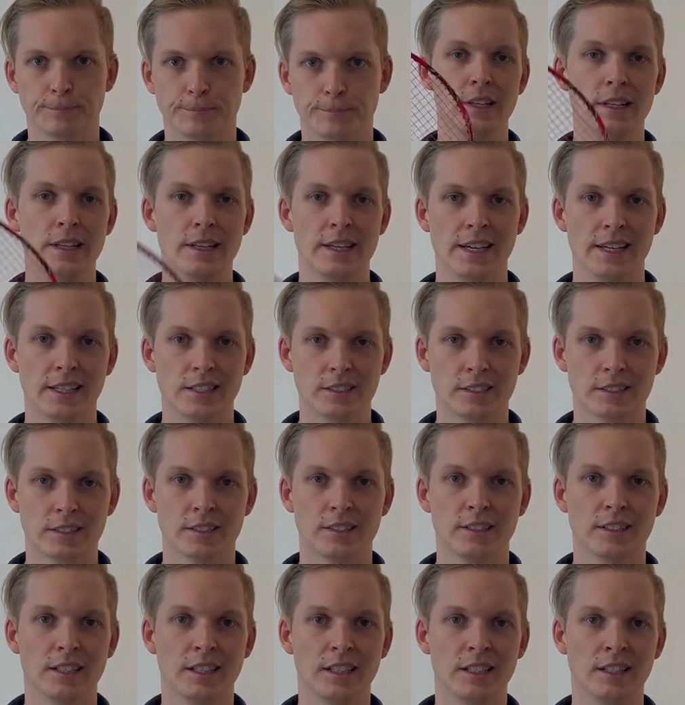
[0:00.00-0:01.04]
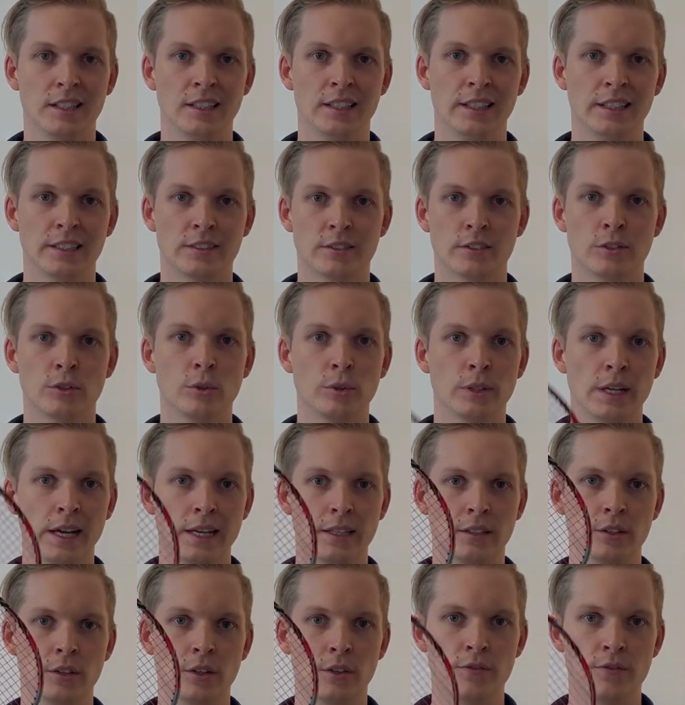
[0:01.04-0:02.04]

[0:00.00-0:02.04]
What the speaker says: Next, let's look at the